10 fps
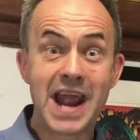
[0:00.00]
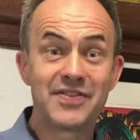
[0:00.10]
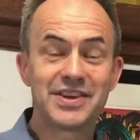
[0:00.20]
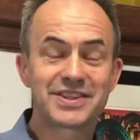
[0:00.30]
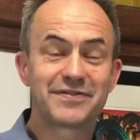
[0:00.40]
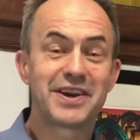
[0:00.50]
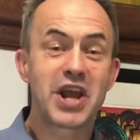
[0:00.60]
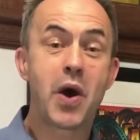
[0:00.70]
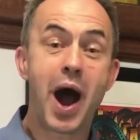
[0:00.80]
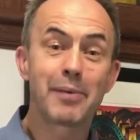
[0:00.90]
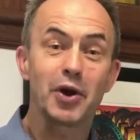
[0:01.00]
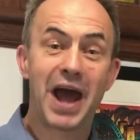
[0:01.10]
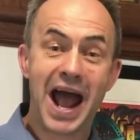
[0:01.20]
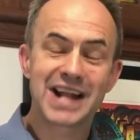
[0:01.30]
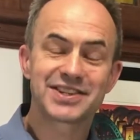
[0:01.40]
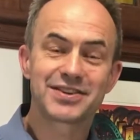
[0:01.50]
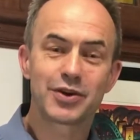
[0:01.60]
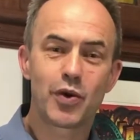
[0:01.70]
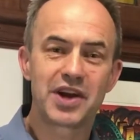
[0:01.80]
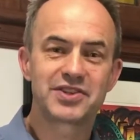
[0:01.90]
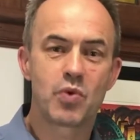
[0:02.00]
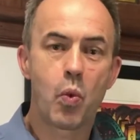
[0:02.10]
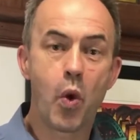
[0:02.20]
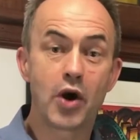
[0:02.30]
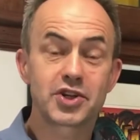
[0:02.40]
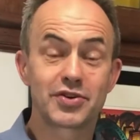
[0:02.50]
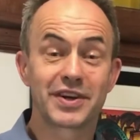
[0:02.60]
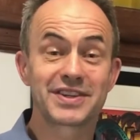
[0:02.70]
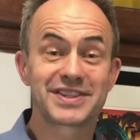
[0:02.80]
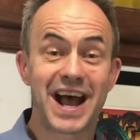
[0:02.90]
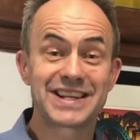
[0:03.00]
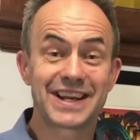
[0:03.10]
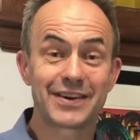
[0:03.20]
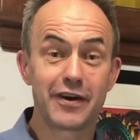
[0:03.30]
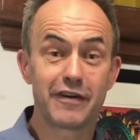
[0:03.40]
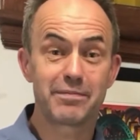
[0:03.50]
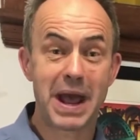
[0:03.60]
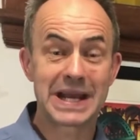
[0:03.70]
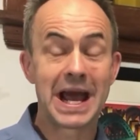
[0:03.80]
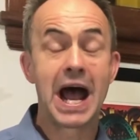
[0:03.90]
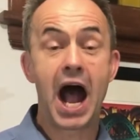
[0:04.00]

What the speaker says: In this video, I'm going to answer the question, what triggers sciatic nerve pain?